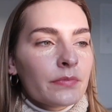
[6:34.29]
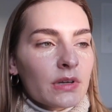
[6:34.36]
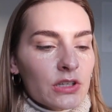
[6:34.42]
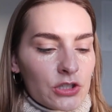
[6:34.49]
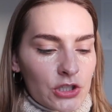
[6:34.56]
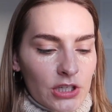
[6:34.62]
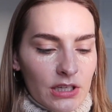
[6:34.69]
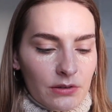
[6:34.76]
My
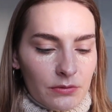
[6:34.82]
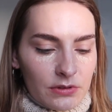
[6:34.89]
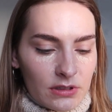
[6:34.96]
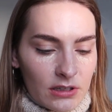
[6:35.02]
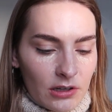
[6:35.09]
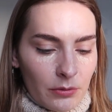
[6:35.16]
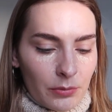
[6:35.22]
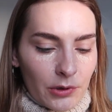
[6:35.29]
chin was a
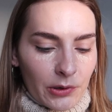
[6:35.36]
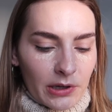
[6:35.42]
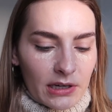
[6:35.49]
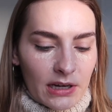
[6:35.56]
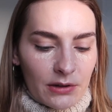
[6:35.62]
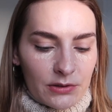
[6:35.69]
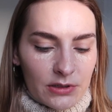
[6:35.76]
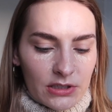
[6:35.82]
little broken
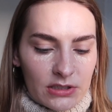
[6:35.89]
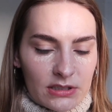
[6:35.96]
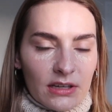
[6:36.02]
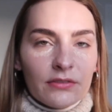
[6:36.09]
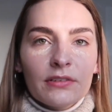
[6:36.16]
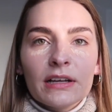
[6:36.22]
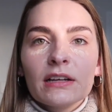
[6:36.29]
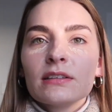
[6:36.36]
out, so I just
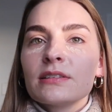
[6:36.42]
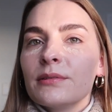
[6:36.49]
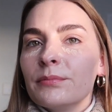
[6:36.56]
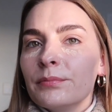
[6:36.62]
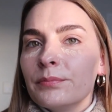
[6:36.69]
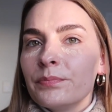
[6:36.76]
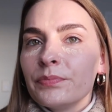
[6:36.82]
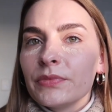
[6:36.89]
have like
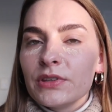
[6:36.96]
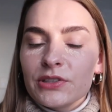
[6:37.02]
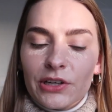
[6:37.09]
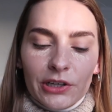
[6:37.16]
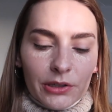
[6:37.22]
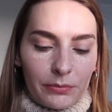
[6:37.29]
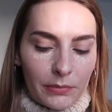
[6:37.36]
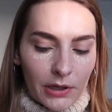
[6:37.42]
some
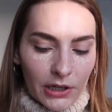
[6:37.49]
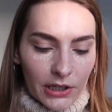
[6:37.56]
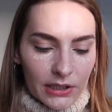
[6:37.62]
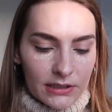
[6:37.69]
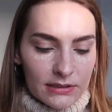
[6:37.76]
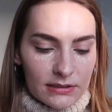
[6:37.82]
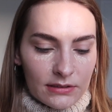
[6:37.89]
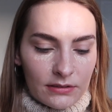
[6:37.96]
dark
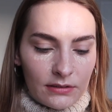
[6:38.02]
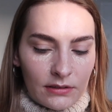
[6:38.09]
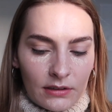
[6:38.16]
marks.